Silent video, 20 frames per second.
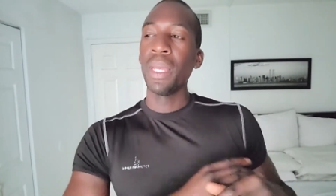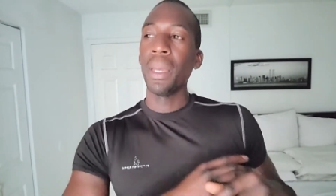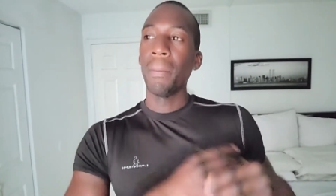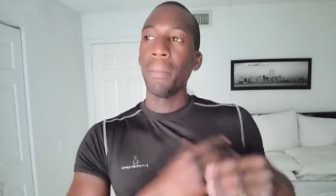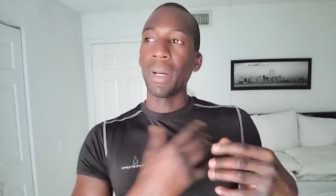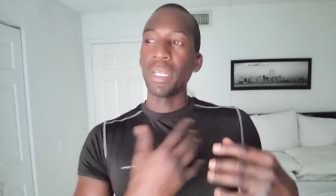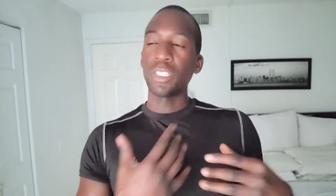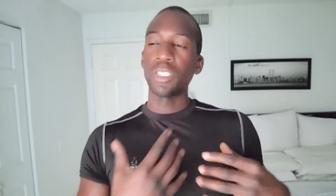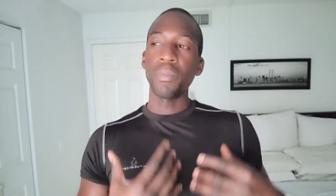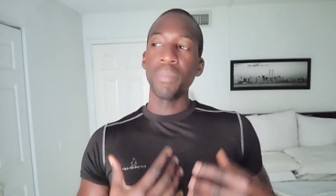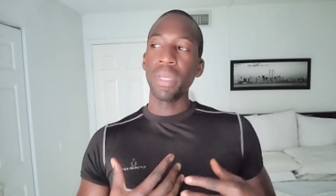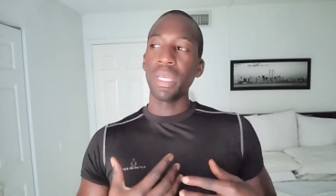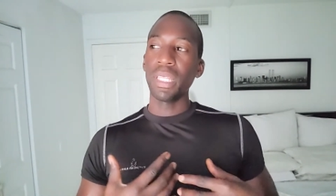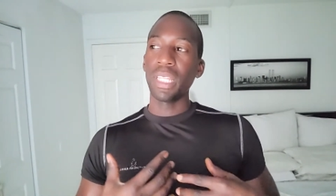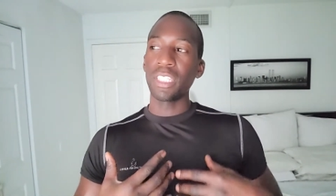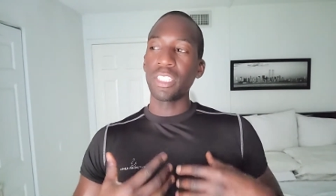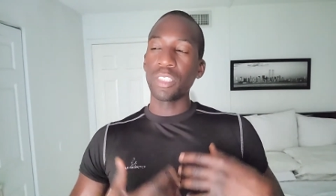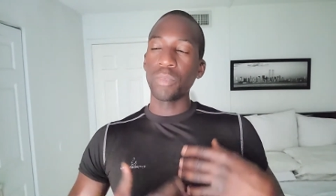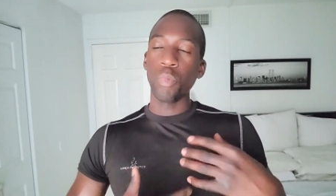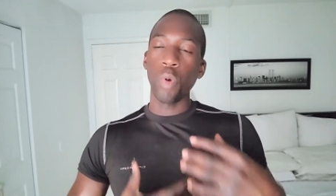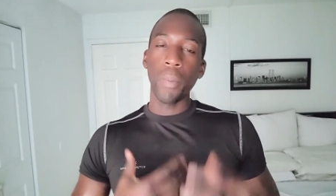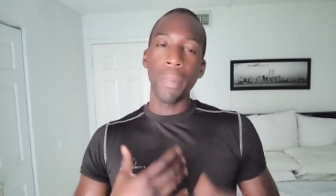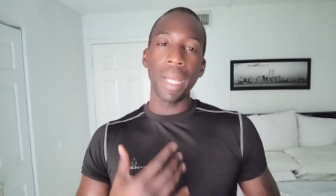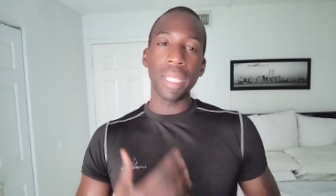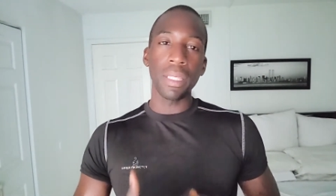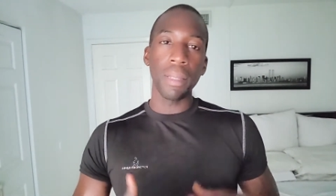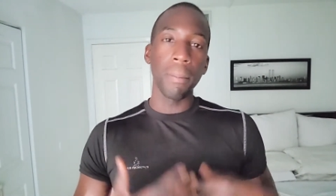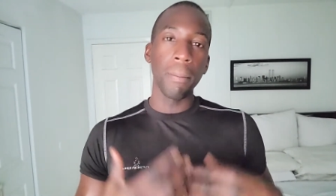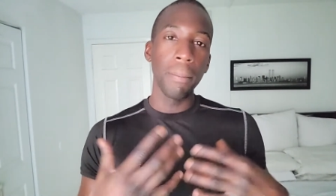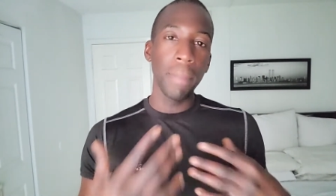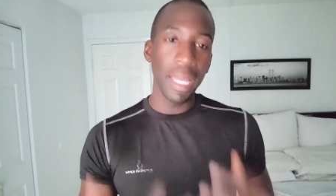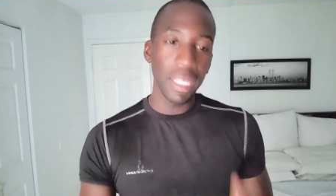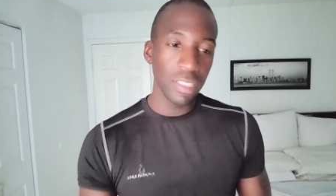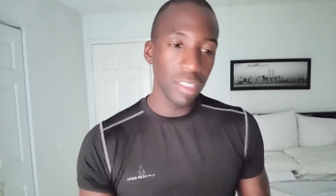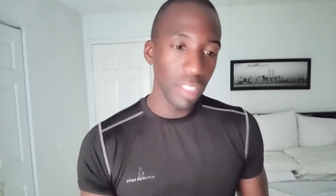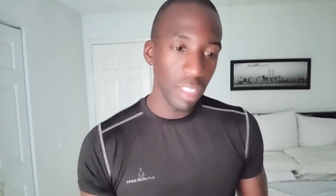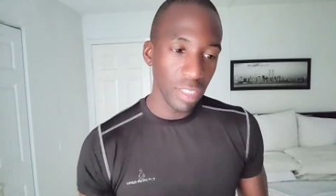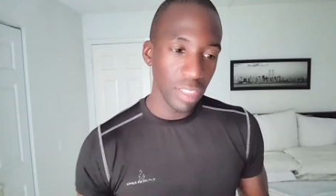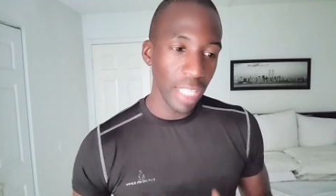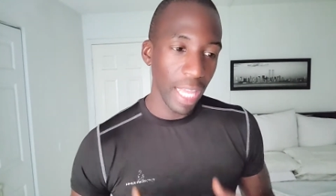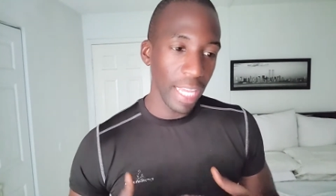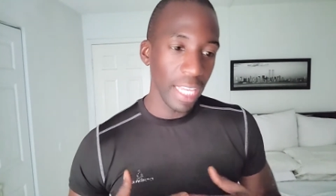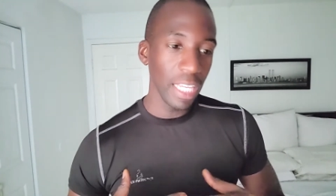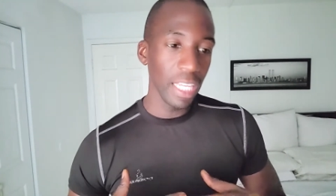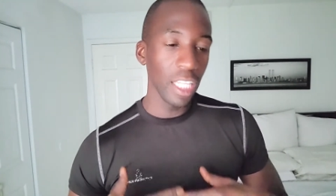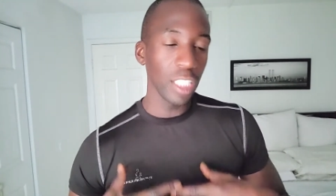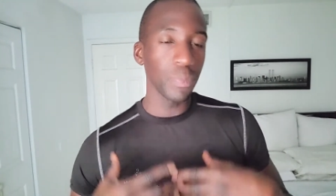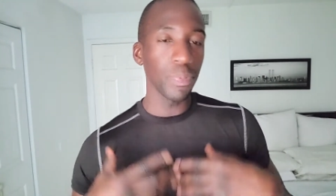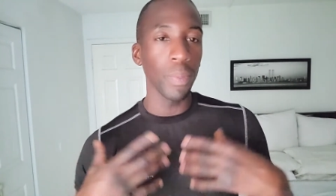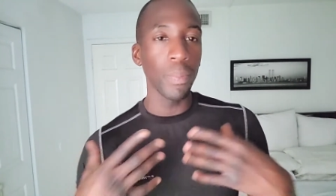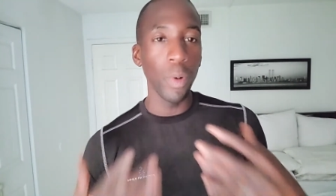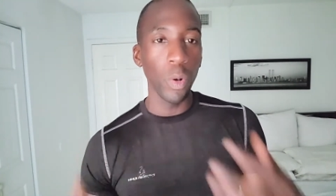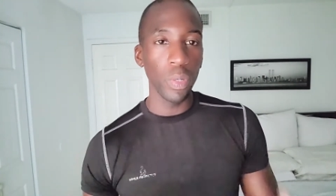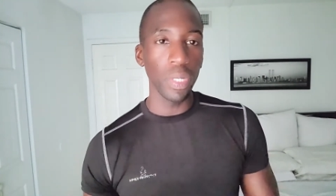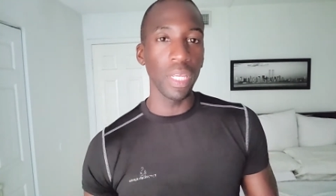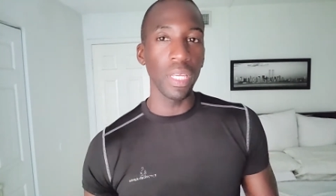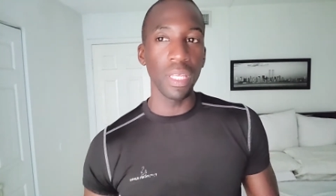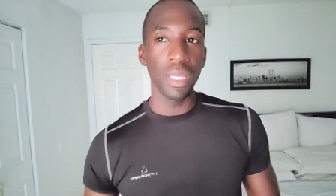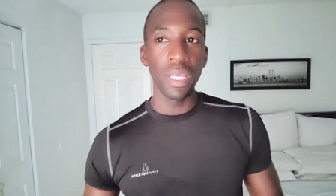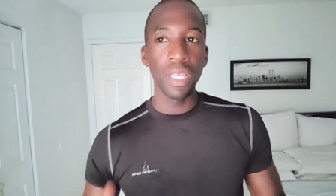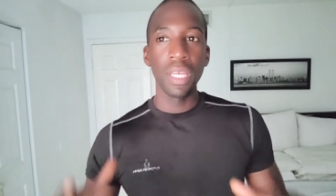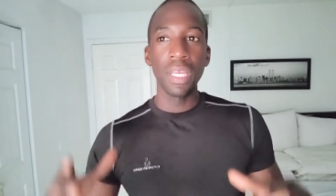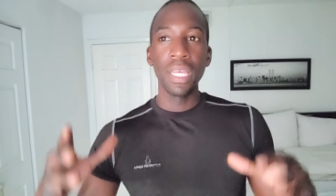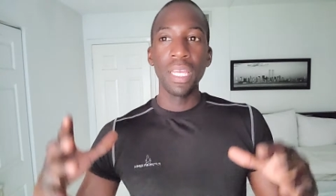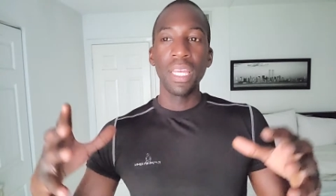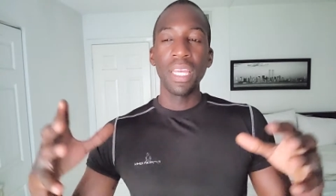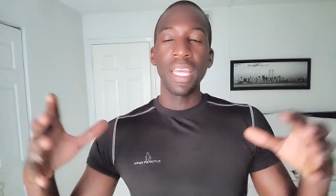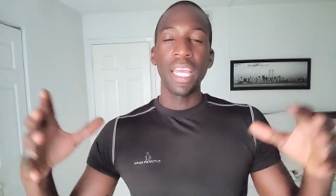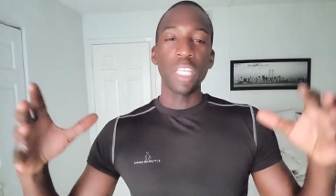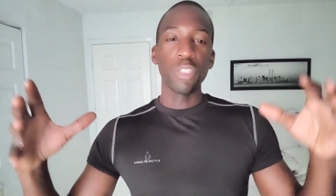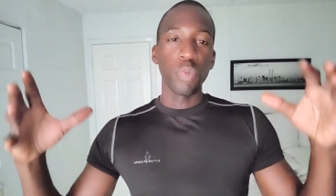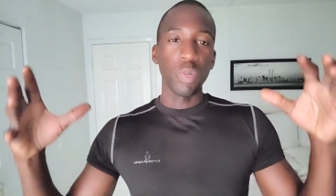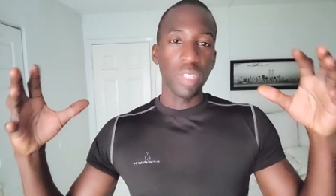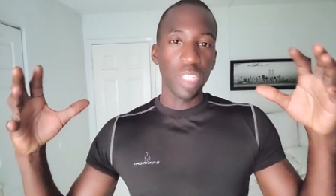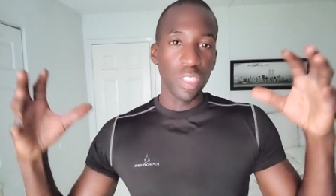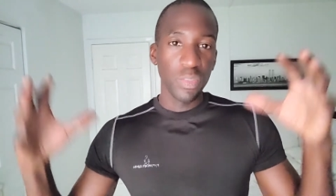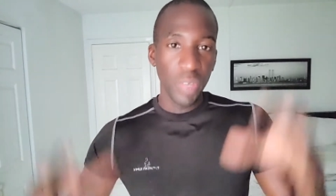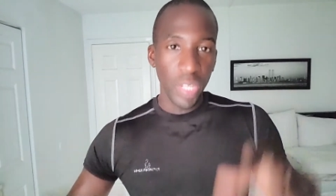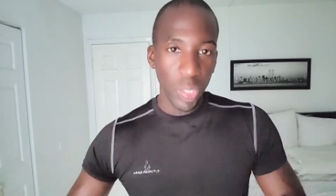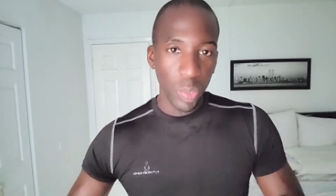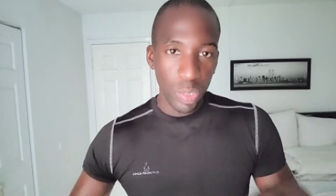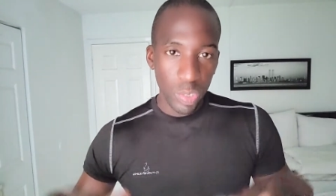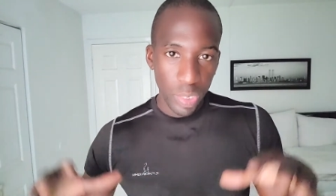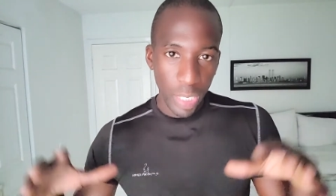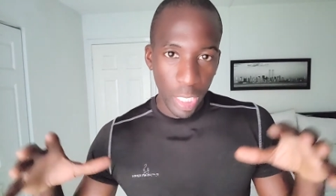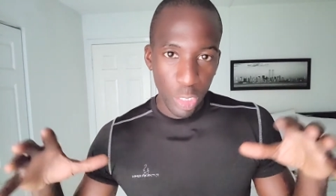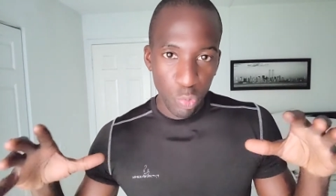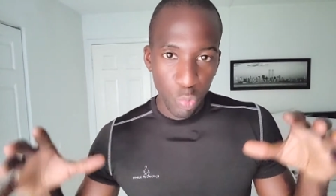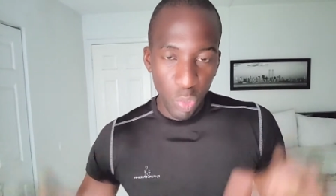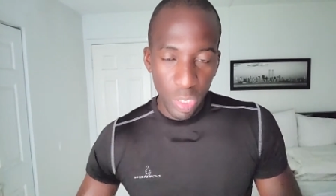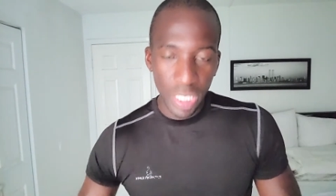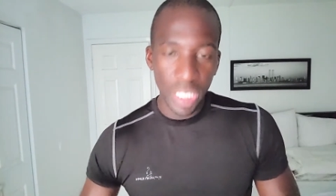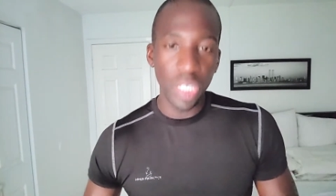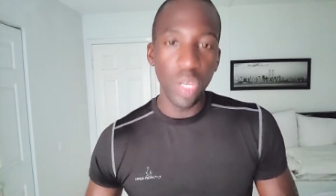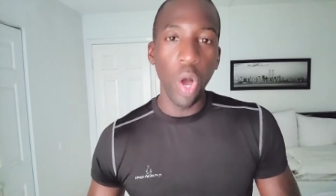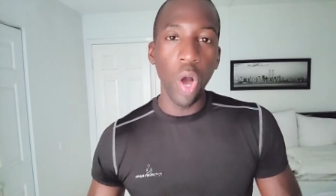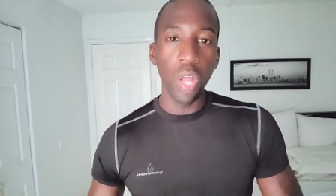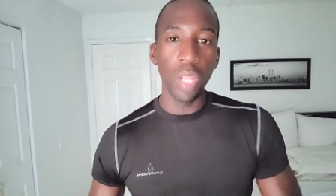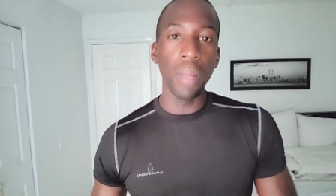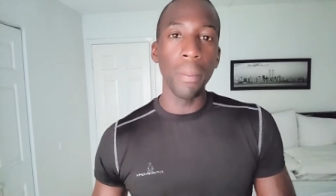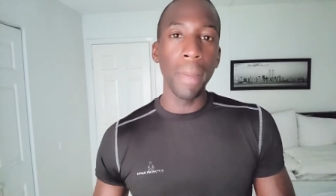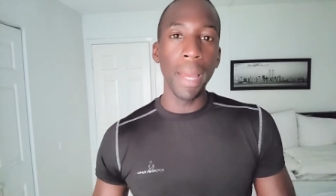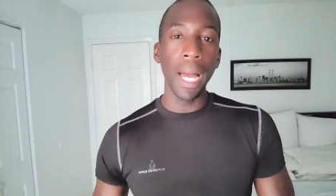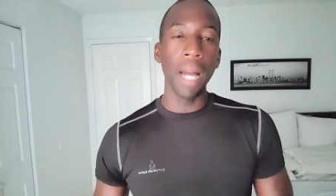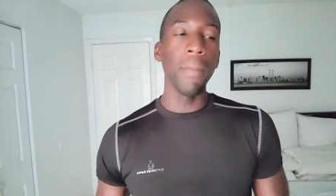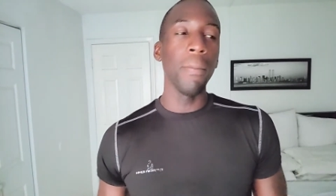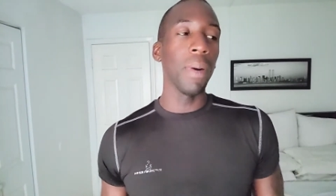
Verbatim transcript: but to me, this is more about the message that he's promoting is what this video is, is really all about.